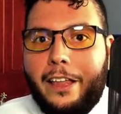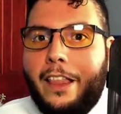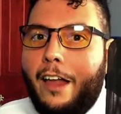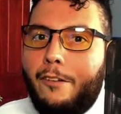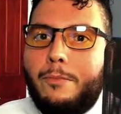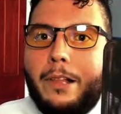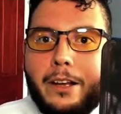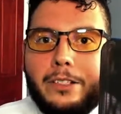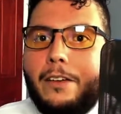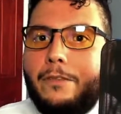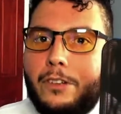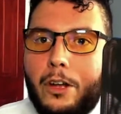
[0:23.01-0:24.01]
a lot of players
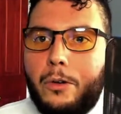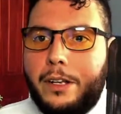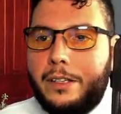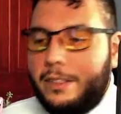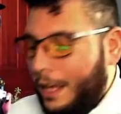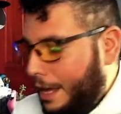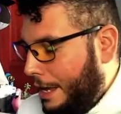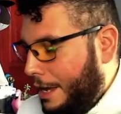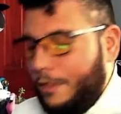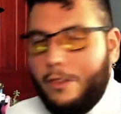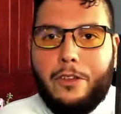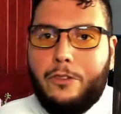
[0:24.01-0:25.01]
have noticed
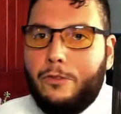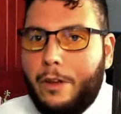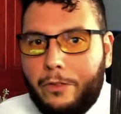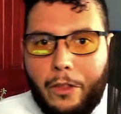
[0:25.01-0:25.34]
either the drift